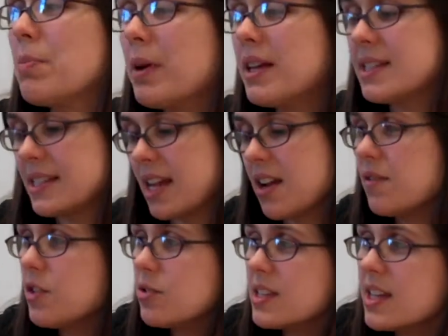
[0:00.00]
but instead
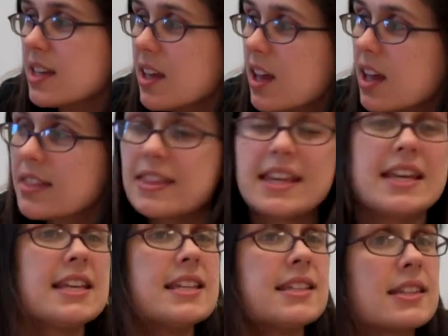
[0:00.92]
of using
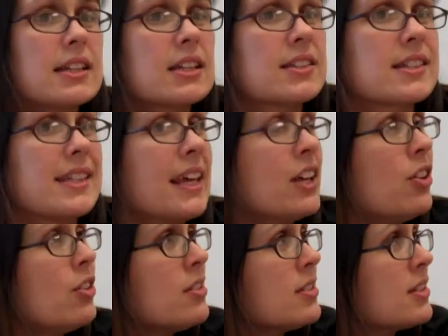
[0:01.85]
these little
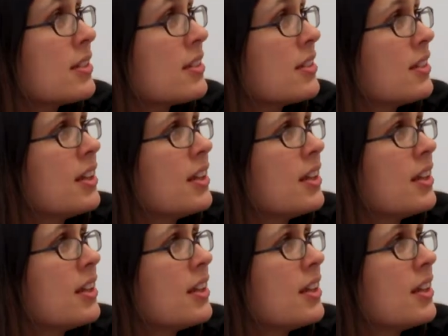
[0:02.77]
singles,